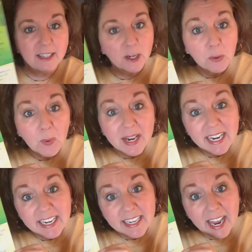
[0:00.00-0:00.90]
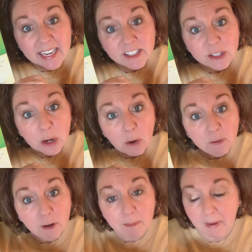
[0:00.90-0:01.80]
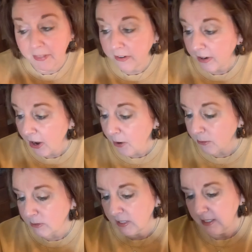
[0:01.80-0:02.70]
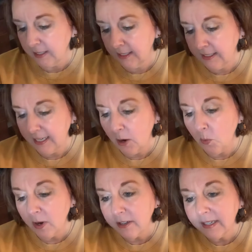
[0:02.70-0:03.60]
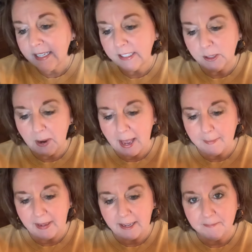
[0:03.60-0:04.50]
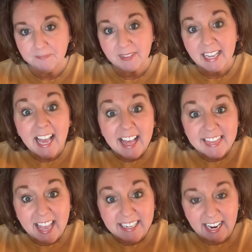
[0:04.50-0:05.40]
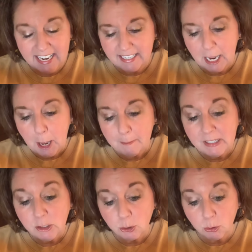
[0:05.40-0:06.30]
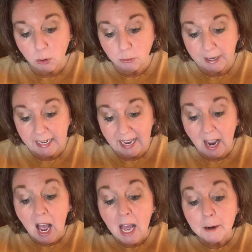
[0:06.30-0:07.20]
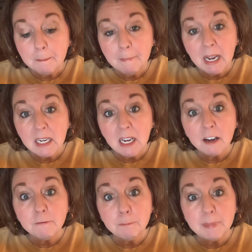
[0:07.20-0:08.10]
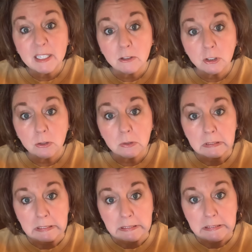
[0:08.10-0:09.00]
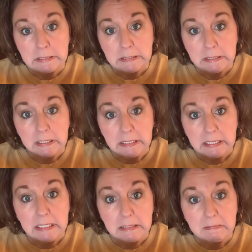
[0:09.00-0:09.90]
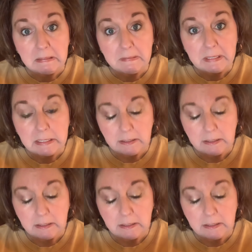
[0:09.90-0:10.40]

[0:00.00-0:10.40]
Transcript: What a nice note from Mother Goat. No wonder he's so happy. That night, Mr. Troll drank a hot mug of beetle juice, his favorite.